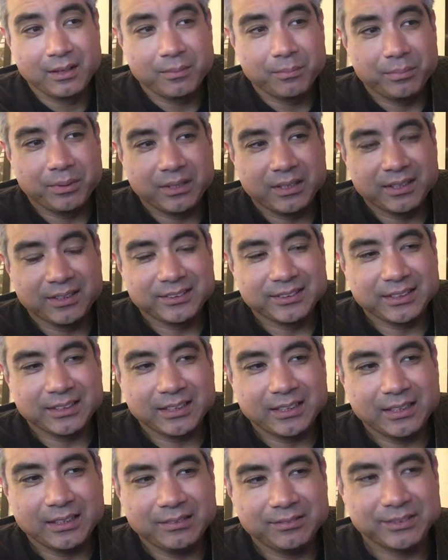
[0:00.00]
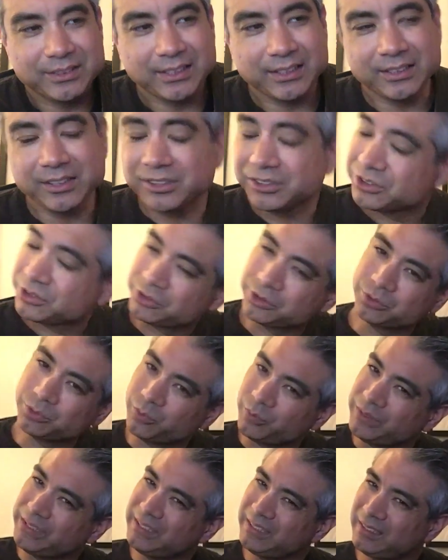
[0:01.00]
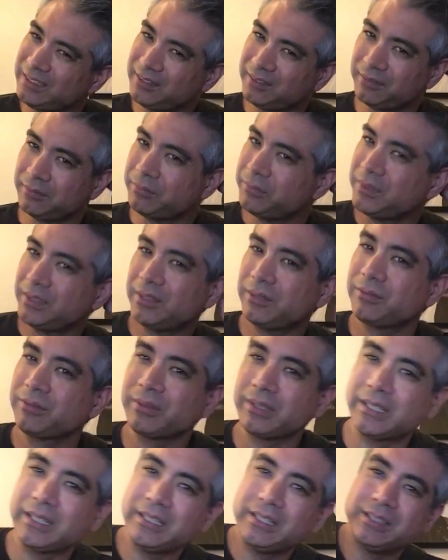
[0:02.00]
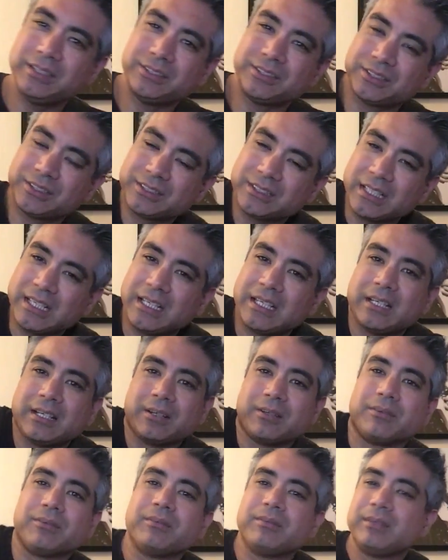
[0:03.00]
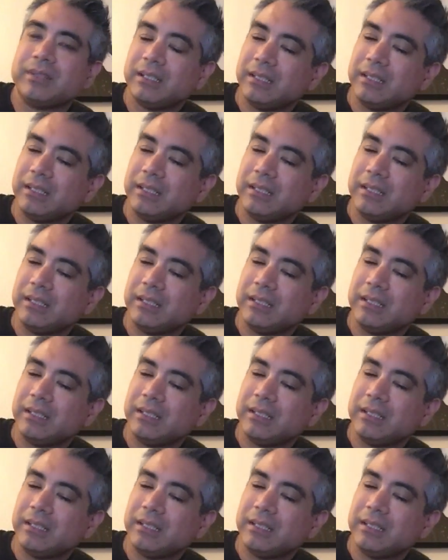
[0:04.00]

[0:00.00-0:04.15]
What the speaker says: Because it gives like this sweet mid-range sound